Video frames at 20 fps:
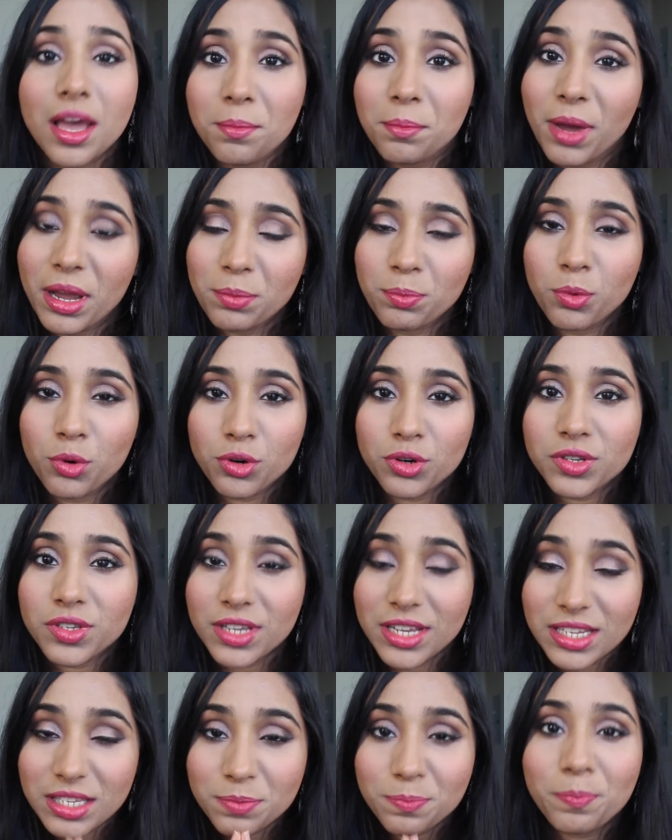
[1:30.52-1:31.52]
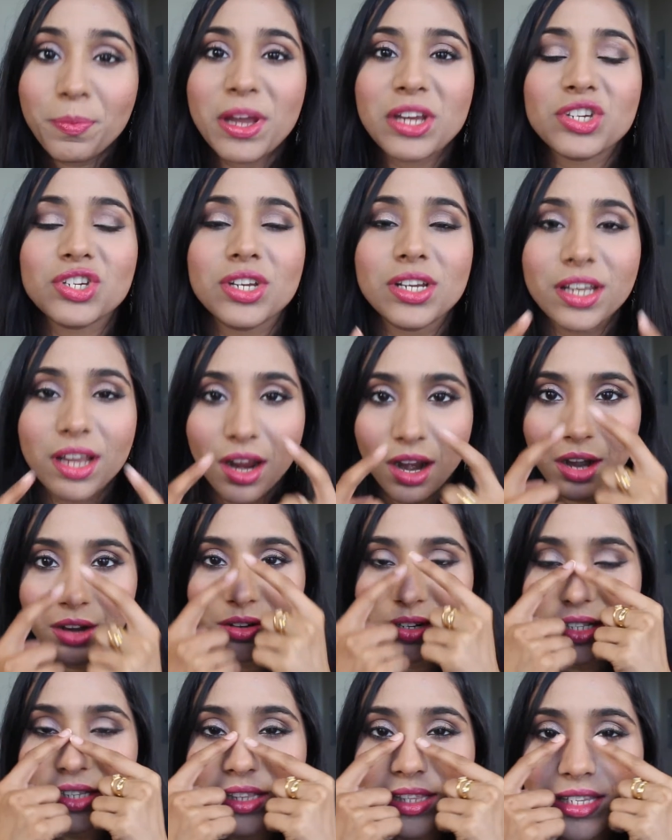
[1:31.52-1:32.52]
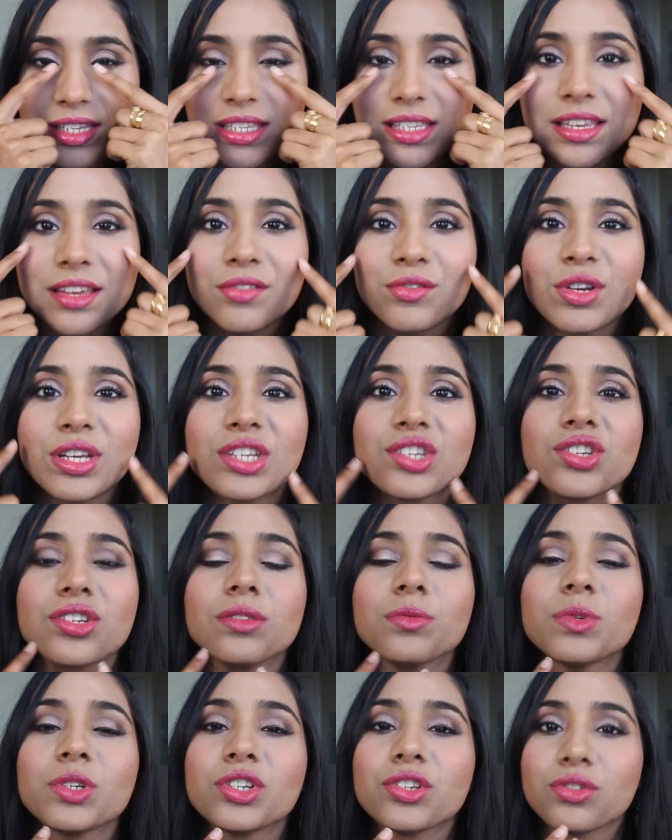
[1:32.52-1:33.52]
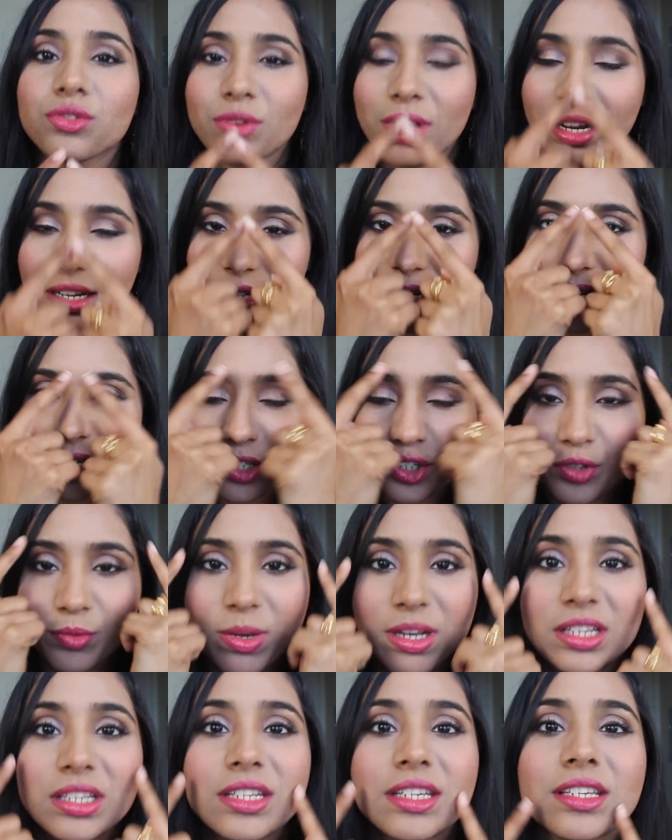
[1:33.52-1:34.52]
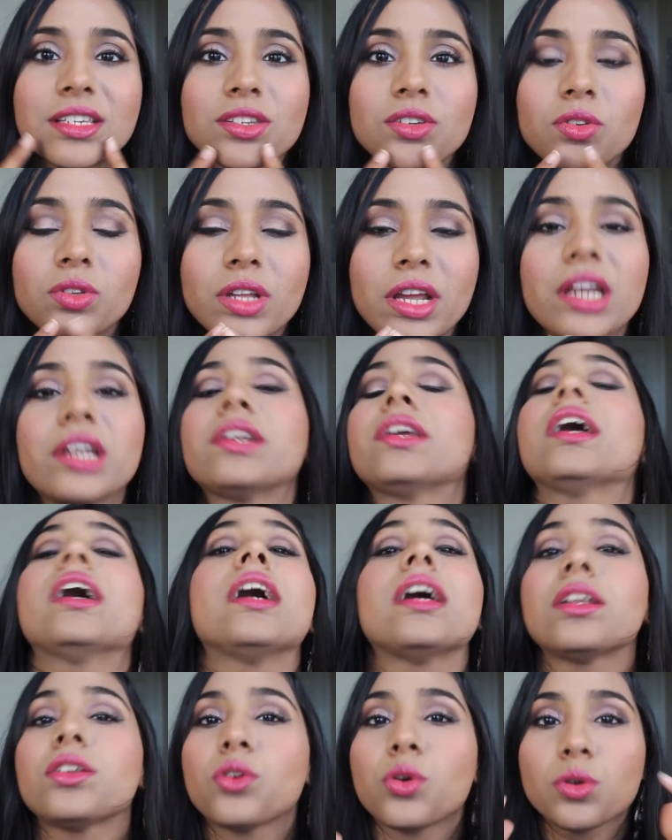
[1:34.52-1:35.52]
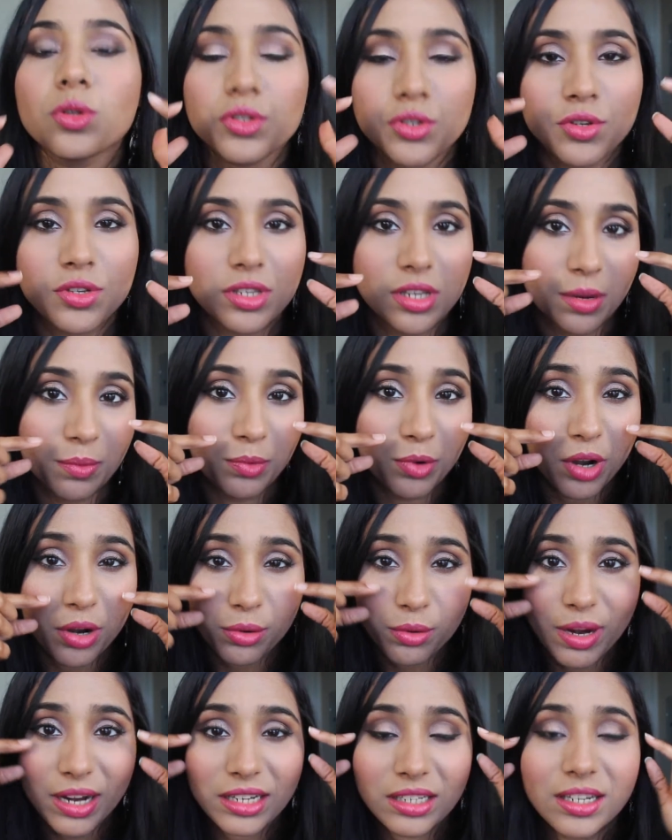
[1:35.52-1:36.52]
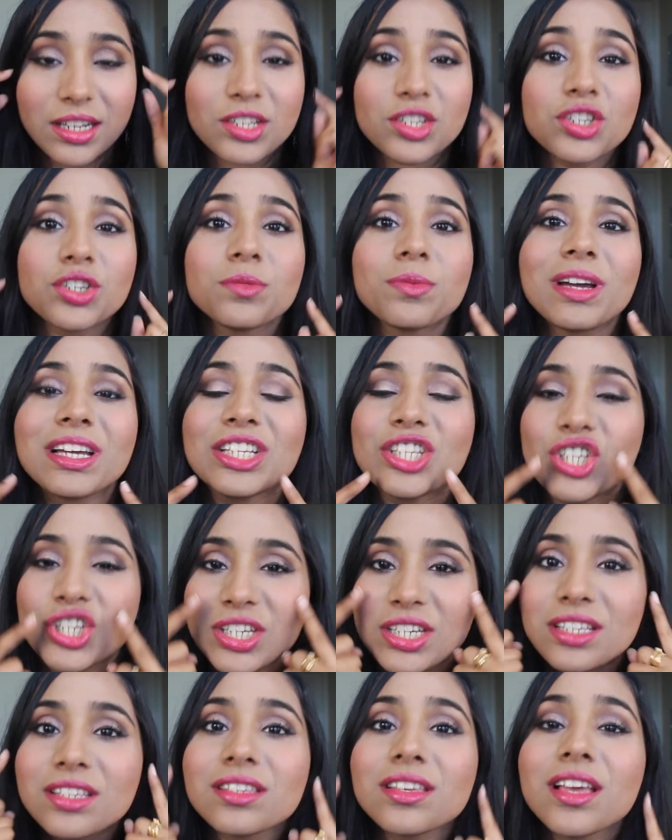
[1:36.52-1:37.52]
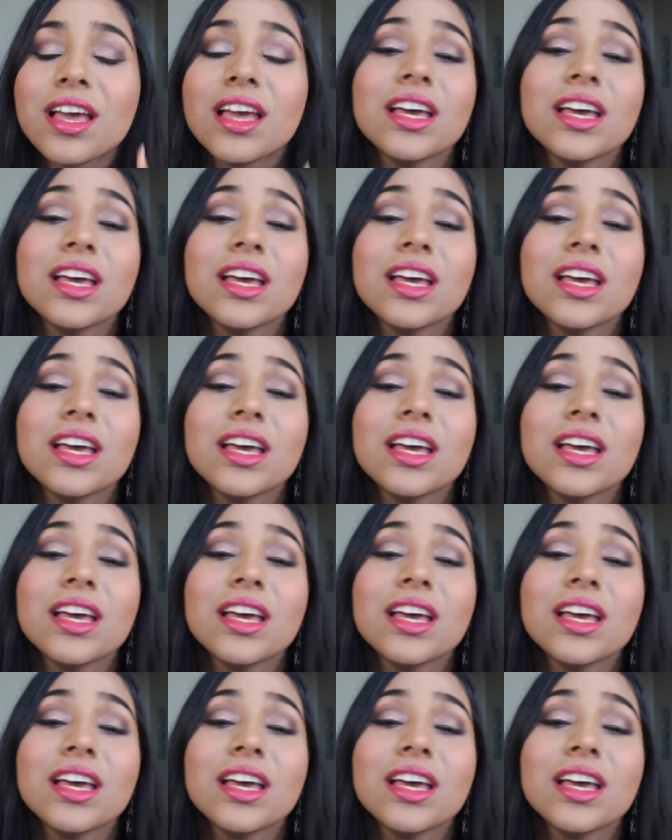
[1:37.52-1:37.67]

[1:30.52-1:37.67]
My pores especially are in this region, which is right next to my T-zone area and also some right next to my cheeks.